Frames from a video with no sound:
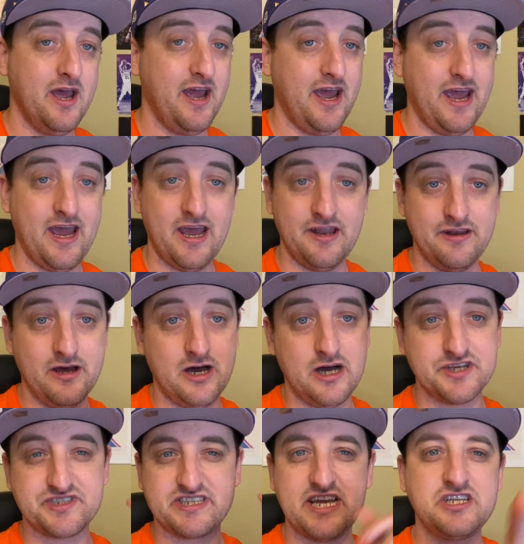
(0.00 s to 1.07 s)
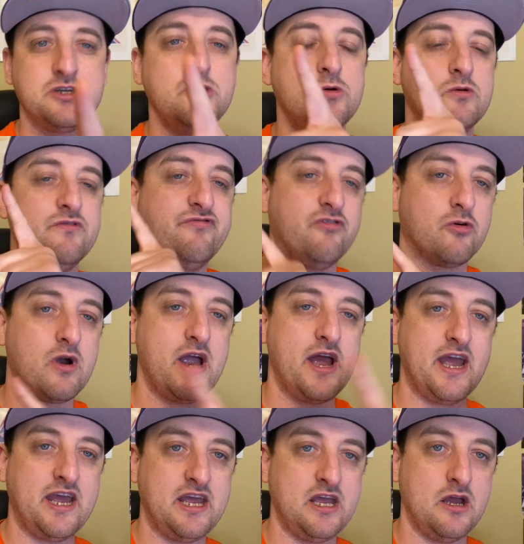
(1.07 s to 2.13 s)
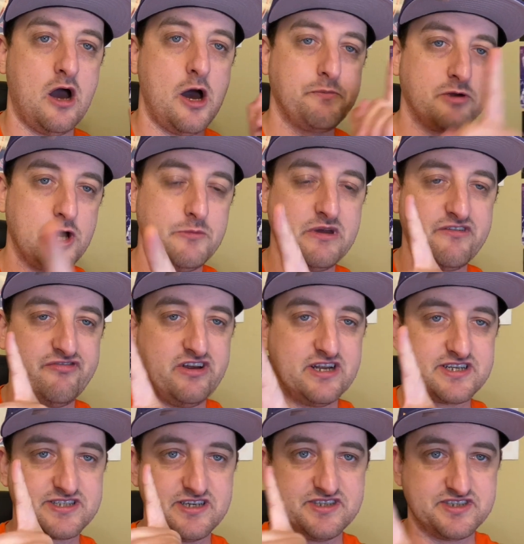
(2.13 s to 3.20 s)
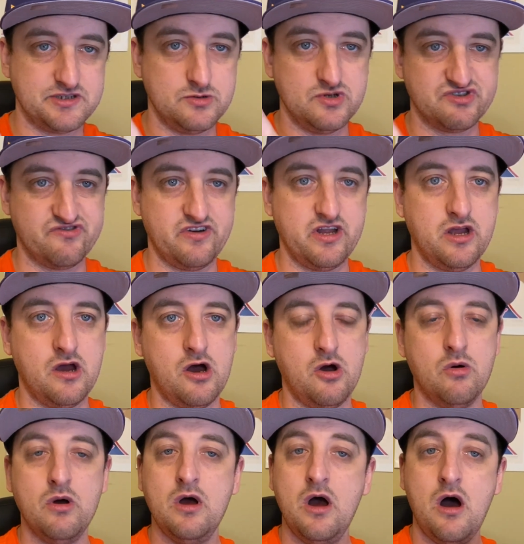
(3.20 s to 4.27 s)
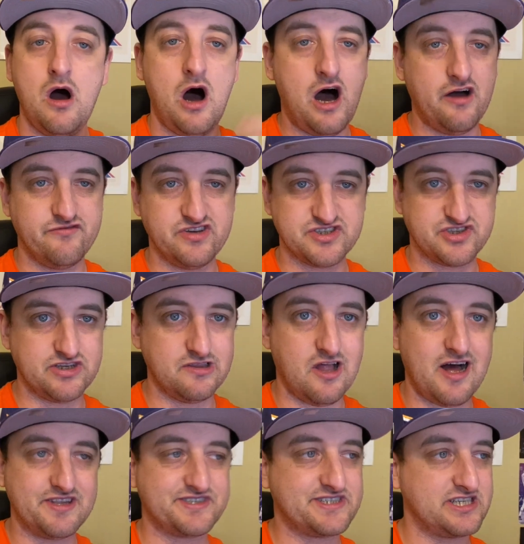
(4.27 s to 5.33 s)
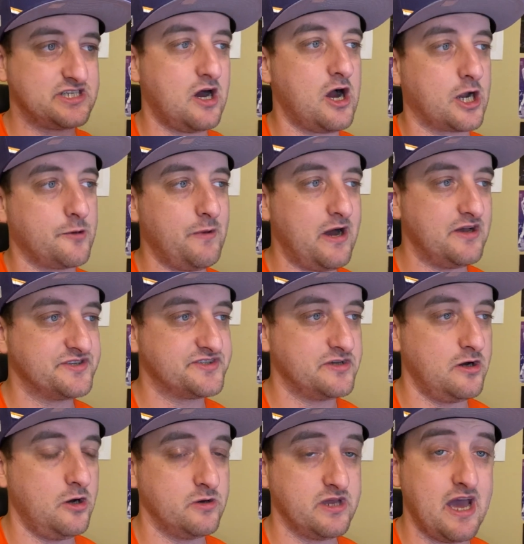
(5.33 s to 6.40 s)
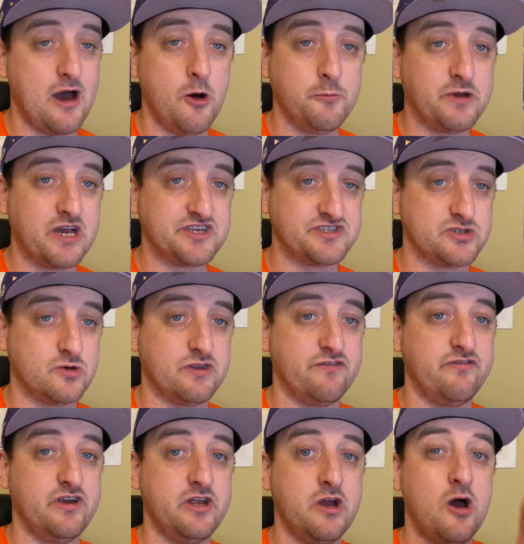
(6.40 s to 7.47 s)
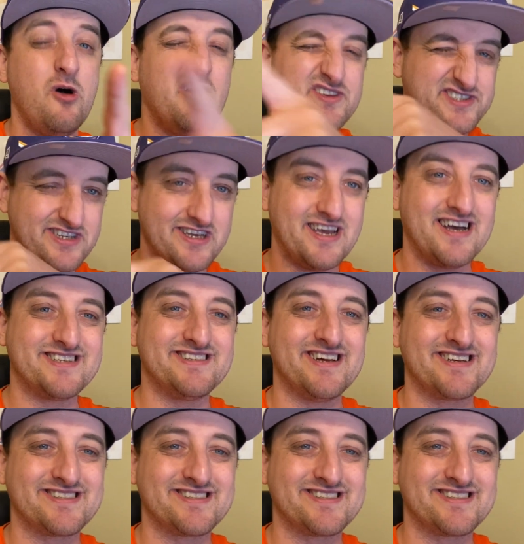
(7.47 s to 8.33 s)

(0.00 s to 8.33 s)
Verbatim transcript: And uh, stay tuned for a upcoming Phoenix Suns news video. Obviously, lots to talk about. So yeah, hope you guys enjoyed the video. See you guys next